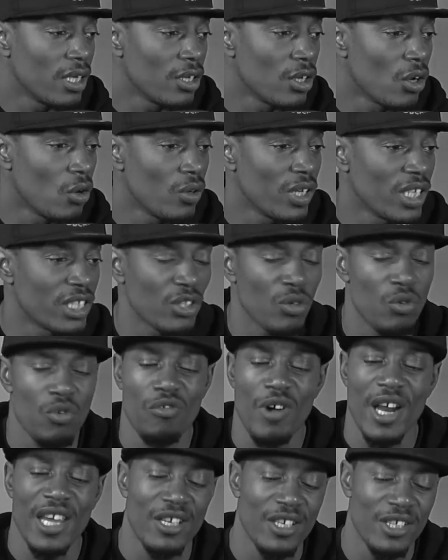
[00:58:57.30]
You know, it's
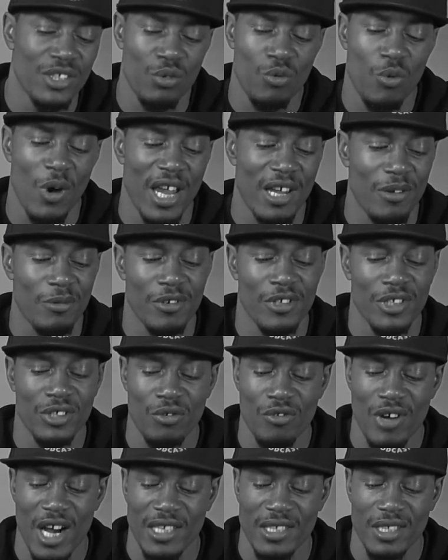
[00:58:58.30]
all right
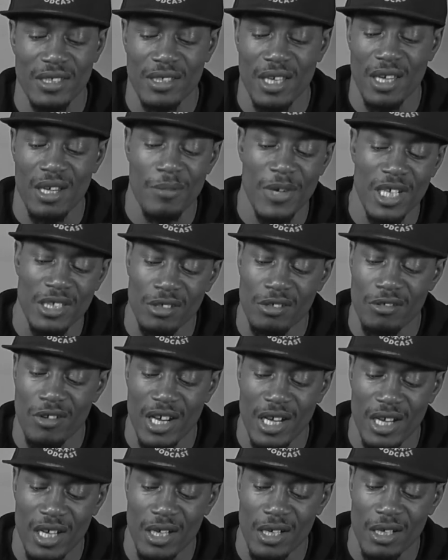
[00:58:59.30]
to say a man's
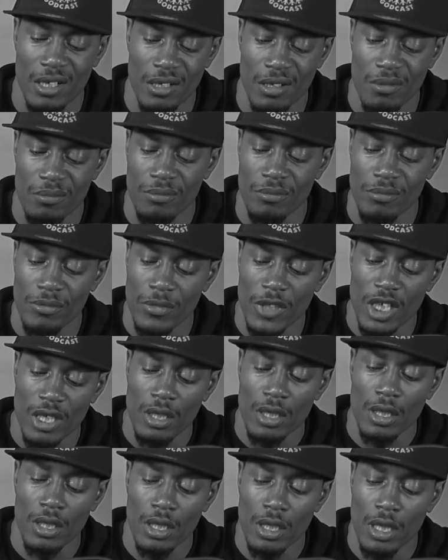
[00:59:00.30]
great at, you know
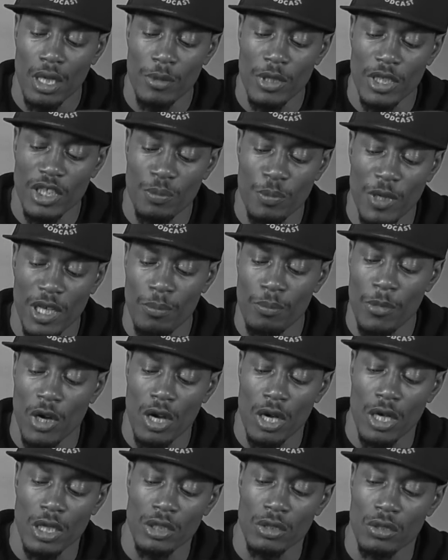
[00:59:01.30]
what I mean, spitting
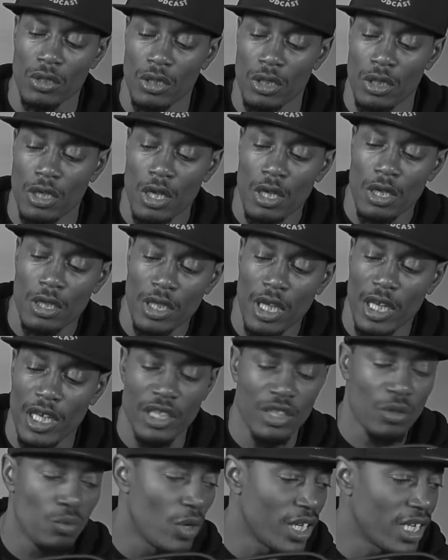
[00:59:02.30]
bars, or, yeah,
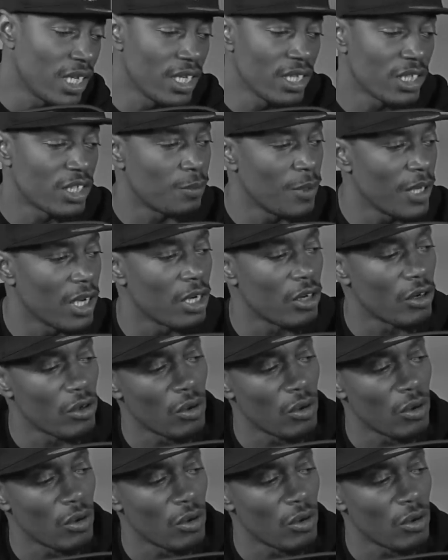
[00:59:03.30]
he's the wickedest spitter